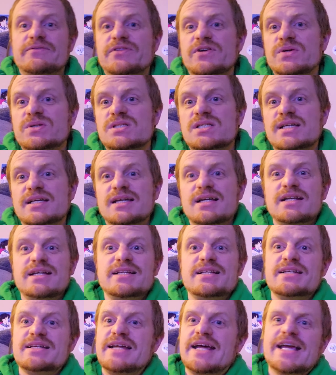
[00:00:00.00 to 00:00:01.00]
there was like any
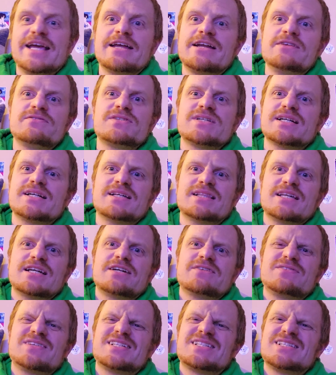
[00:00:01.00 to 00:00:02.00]
negatives I could
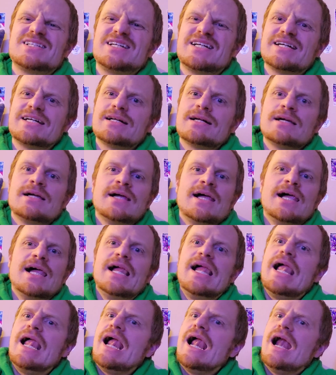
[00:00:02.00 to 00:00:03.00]
think of, it's like
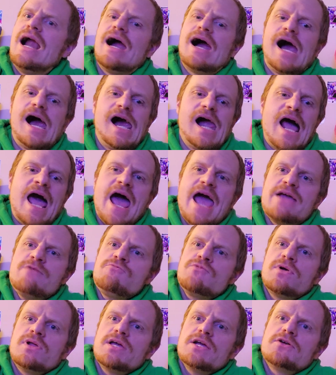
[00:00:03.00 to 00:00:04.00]
I
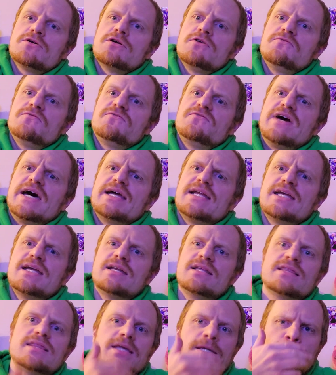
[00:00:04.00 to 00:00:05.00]
really couldn't find
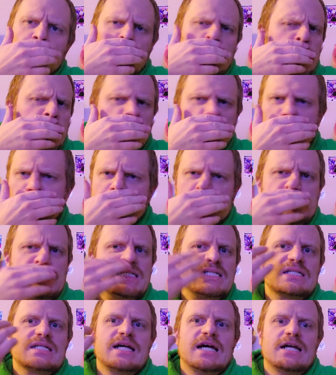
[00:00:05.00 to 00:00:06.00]
anything because this
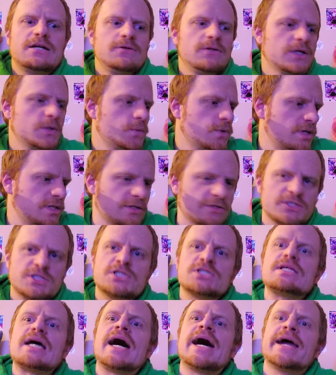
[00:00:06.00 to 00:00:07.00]
is kind of like one of those
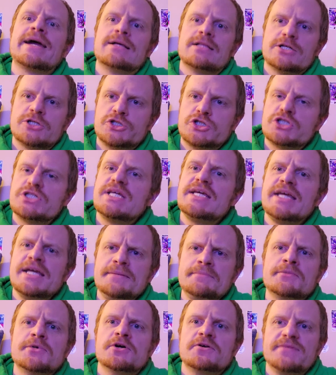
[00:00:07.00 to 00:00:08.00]
stylish
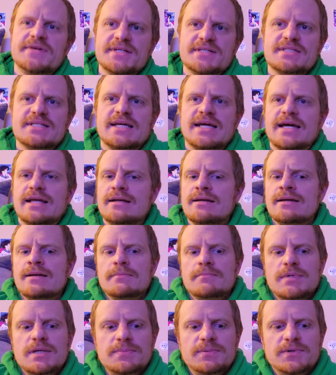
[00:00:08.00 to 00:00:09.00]
teen movies that
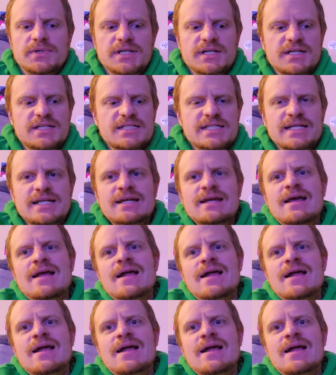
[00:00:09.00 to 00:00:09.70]
people need to see.